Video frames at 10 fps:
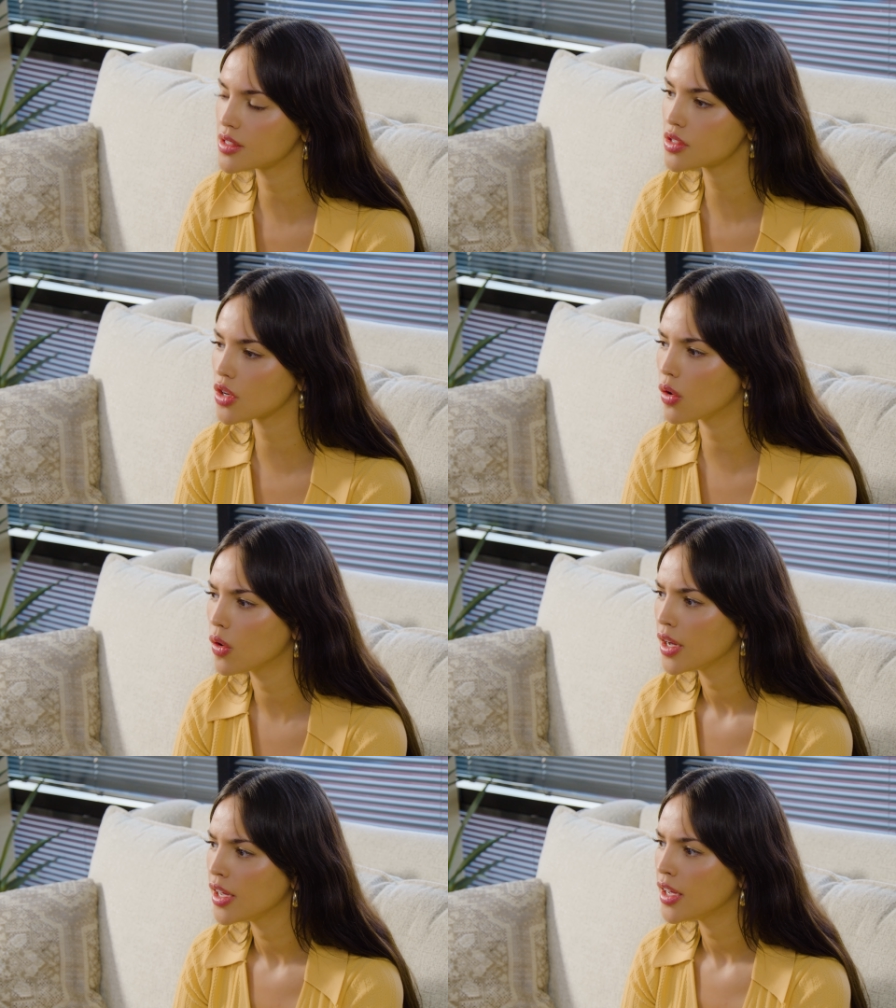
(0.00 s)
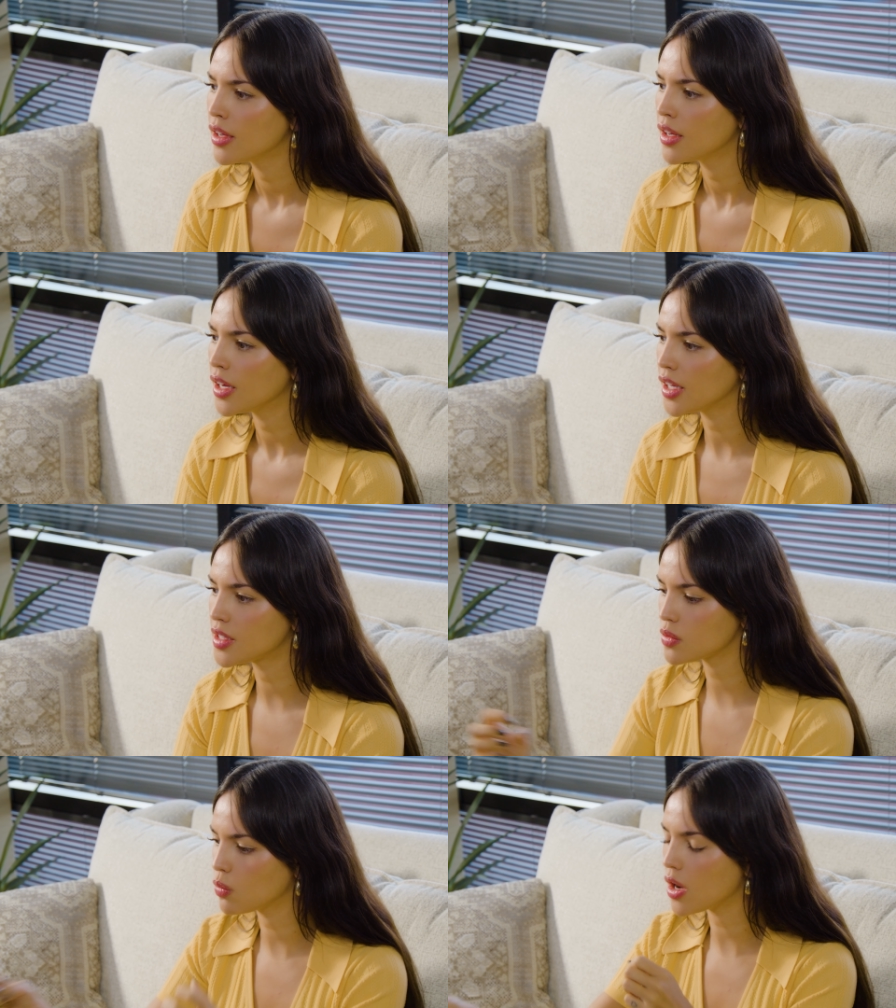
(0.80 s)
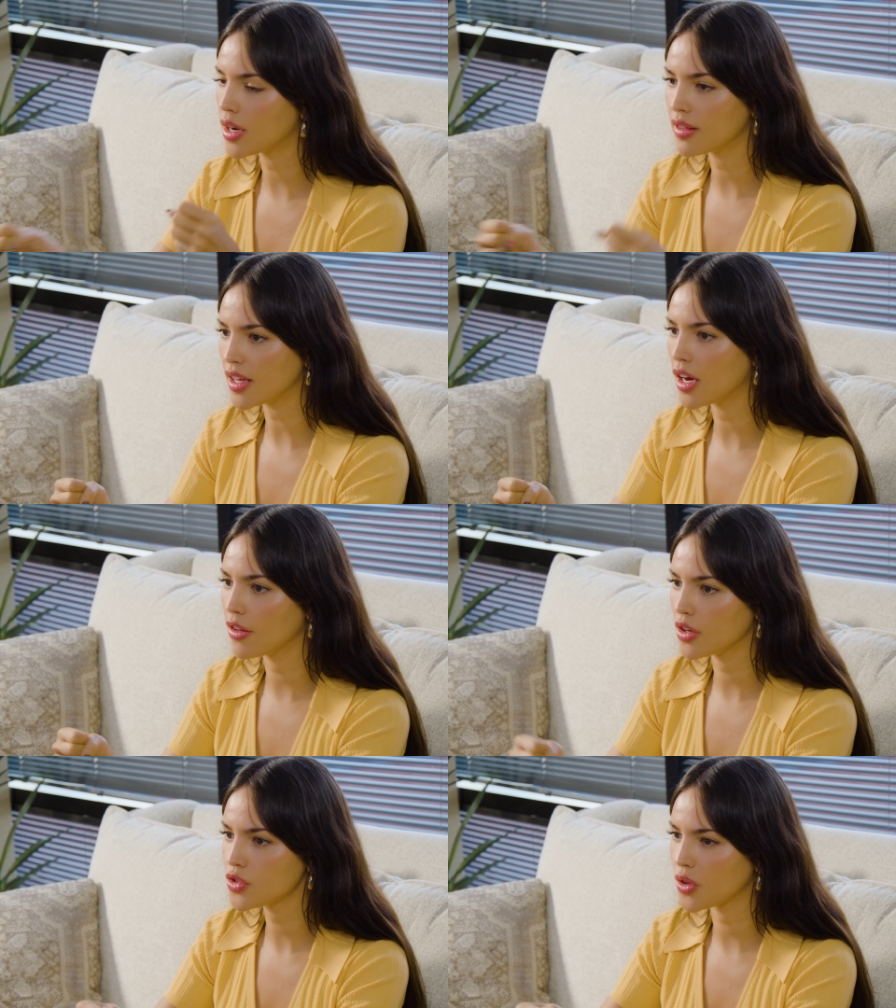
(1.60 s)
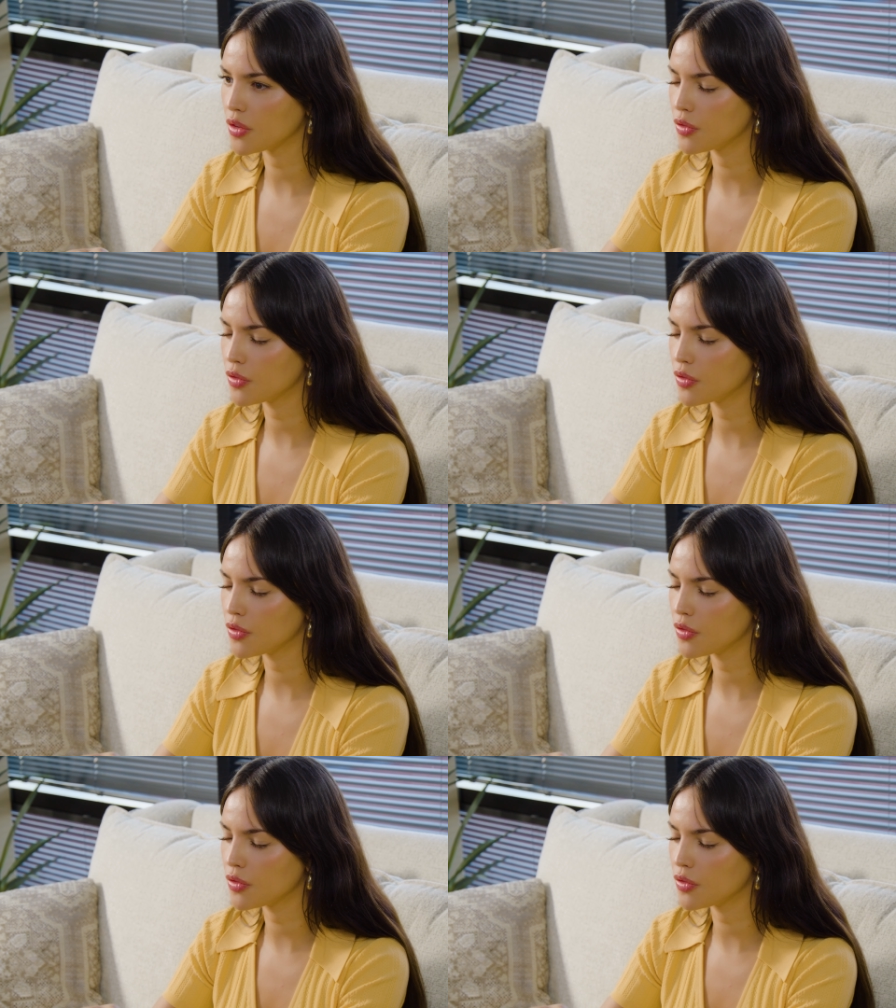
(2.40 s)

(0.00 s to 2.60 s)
And so it's one and the other sort